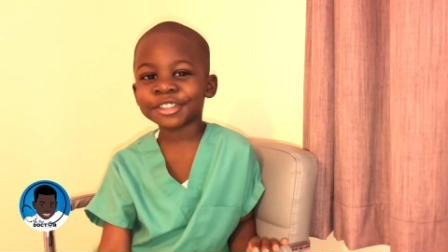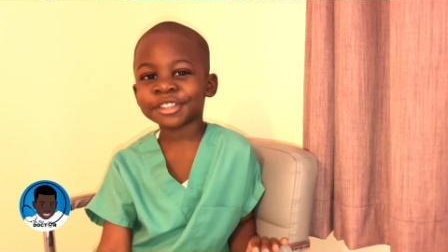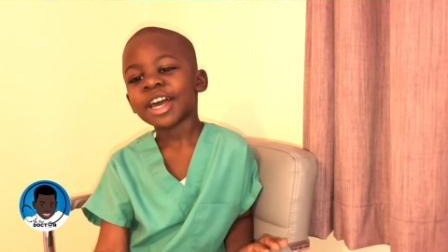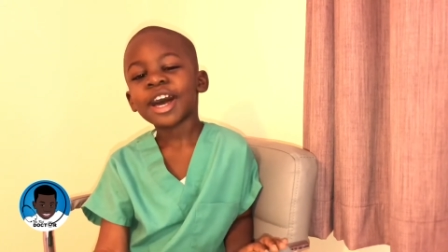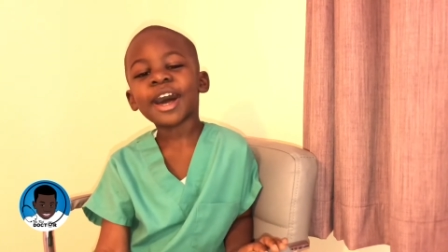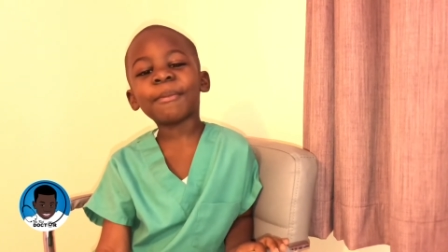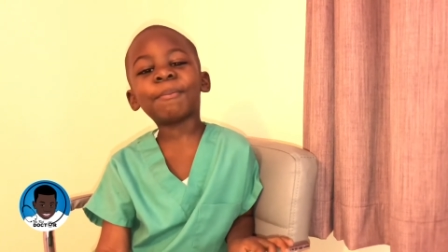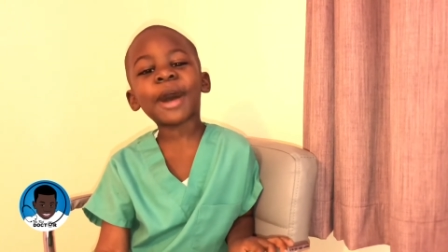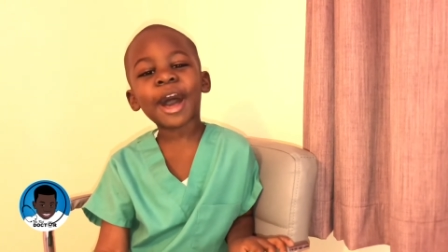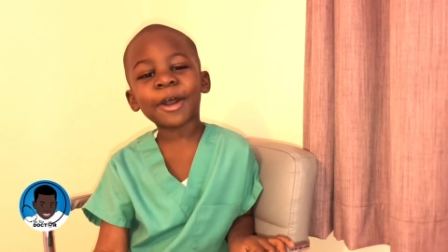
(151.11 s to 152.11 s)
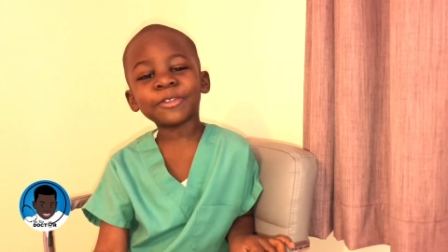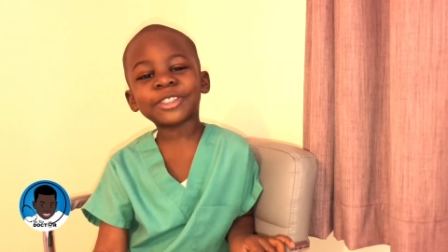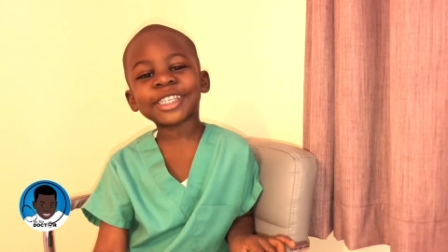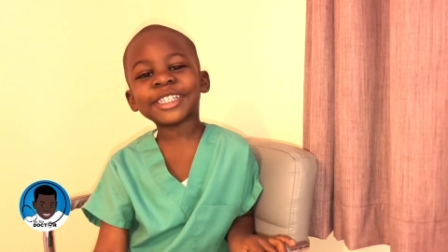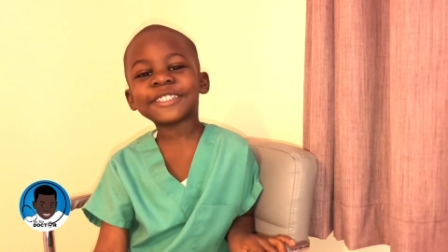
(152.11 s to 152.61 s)
about
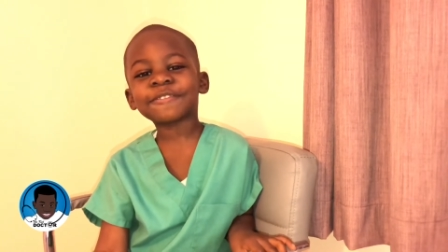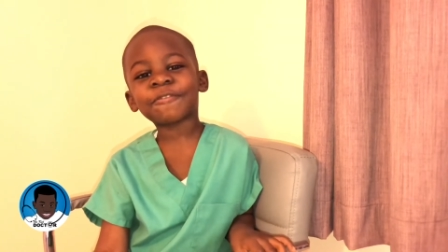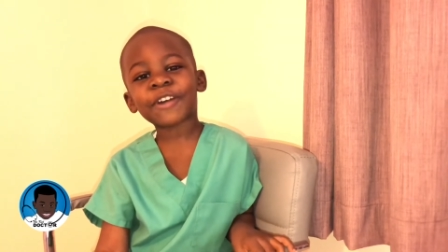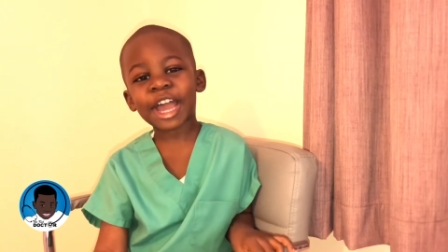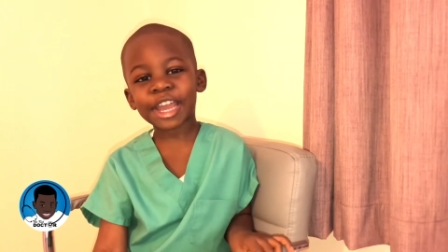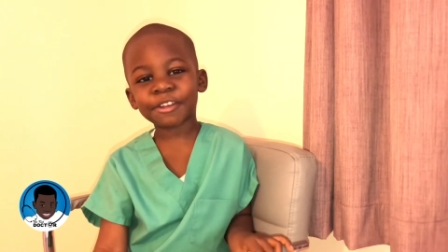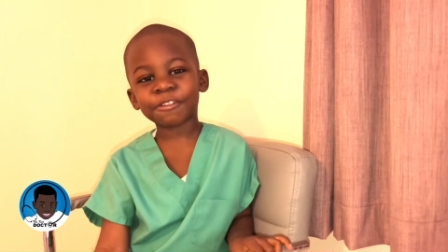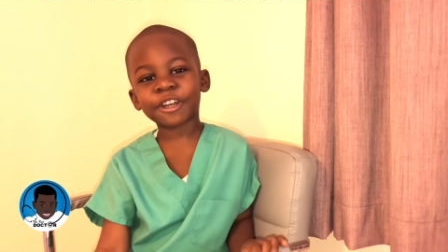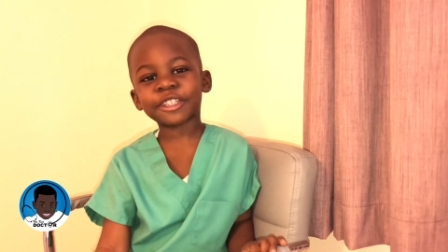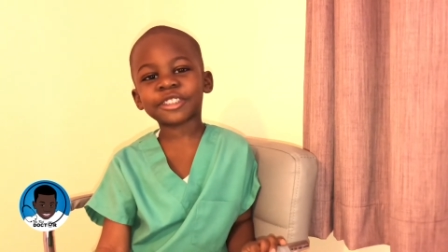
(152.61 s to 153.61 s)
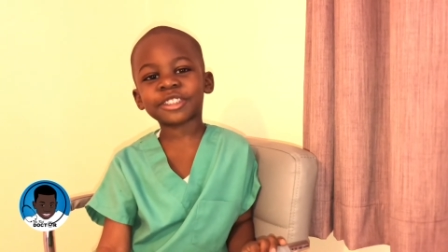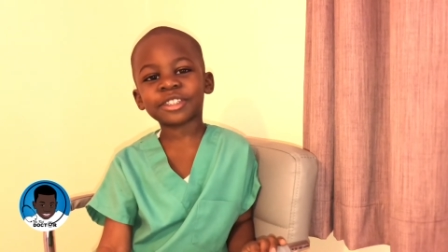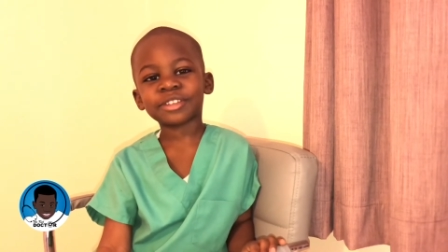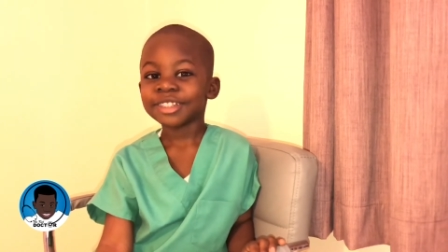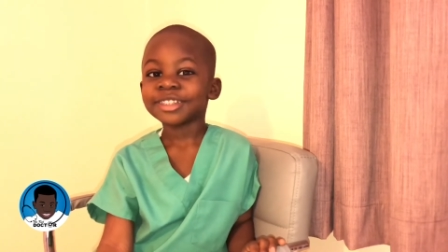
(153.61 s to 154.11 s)
this virus?
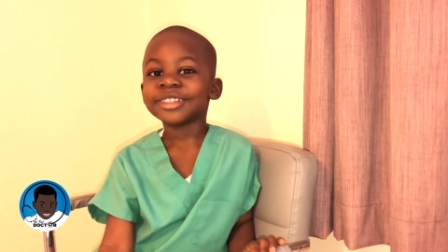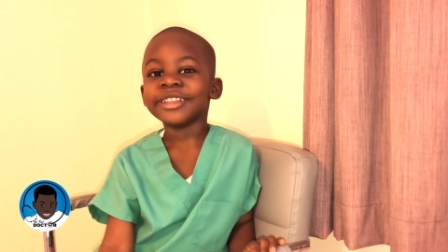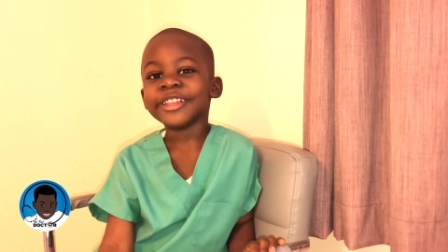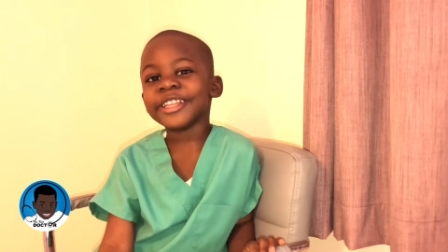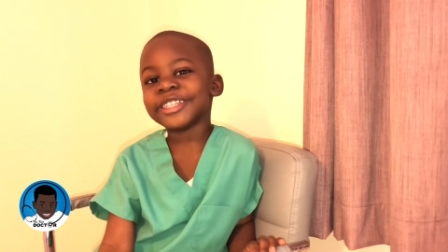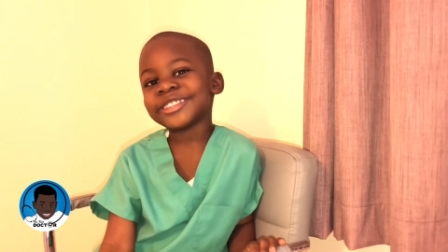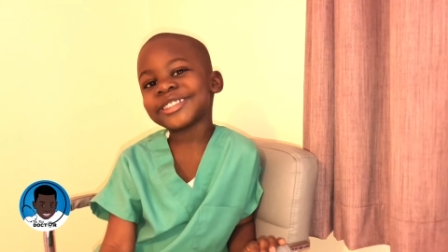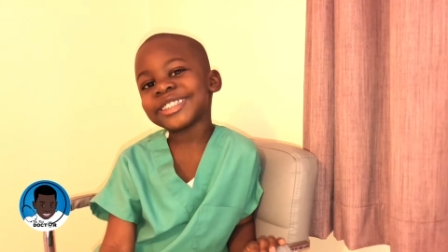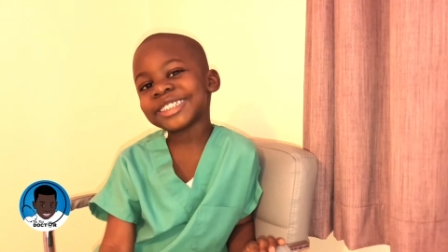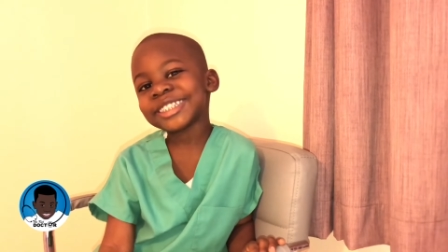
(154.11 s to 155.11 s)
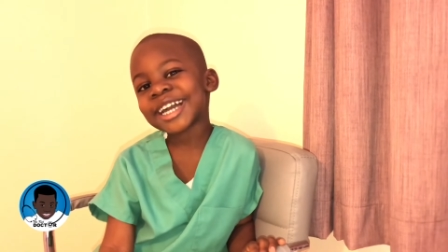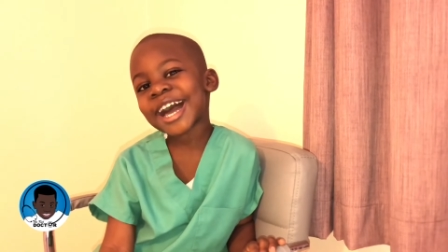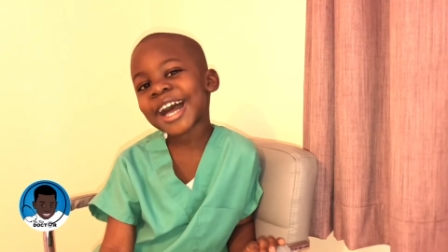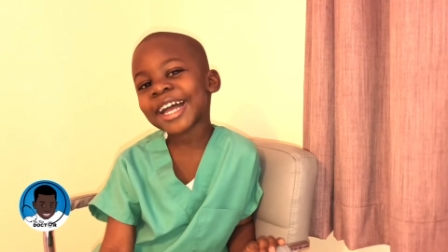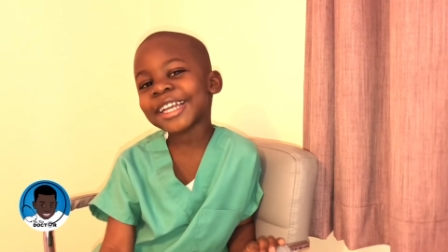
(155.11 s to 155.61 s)
Listen,
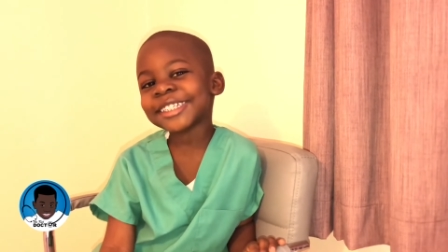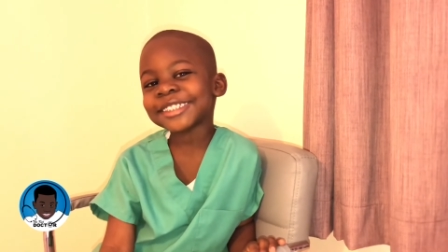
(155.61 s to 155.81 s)
guys.